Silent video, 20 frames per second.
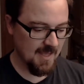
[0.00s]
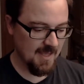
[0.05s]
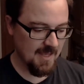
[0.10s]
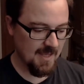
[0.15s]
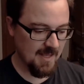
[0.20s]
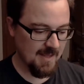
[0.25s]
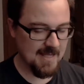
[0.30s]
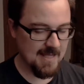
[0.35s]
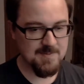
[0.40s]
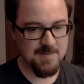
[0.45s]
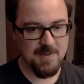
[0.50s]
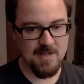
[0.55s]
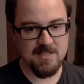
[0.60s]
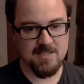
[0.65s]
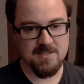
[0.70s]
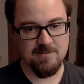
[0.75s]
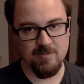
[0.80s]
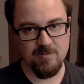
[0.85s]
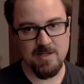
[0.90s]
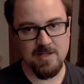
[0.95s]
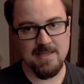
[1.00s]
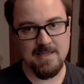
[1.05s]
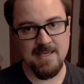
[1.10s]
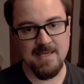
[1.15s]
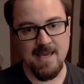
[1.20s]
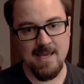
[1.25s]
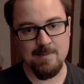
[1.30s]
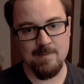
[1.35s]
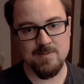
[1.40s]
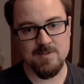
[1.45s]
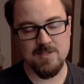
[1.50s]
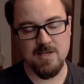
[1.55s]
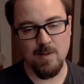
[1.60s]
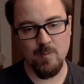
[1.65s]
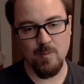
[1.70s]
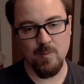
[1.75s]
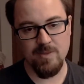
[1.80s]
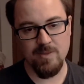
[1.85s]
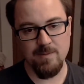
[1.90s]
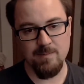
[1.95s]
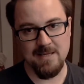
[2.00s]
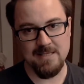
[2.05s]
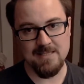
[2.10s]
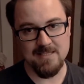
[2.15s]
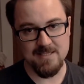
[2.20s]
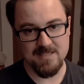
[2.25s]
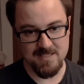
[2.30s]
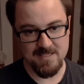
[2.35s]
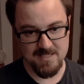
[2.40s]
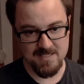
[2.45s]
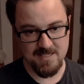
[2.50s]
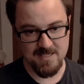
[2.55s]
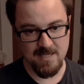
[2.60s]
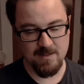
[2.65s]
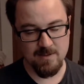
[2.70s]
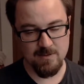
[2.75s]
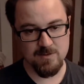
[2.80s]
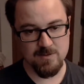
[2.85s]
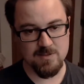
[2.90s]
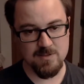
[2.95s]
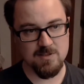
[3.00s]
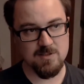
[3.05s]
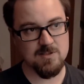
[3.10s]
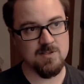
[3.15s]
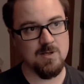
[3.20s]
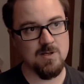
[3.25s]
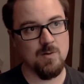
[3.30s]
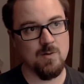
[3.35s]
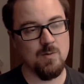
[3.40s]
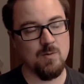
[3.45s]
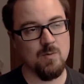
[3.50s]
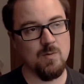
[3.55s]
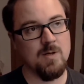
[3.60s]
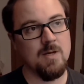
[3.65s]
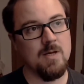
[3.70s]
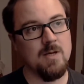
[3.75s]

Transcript: That's because the Free League games come with a big list of skills, so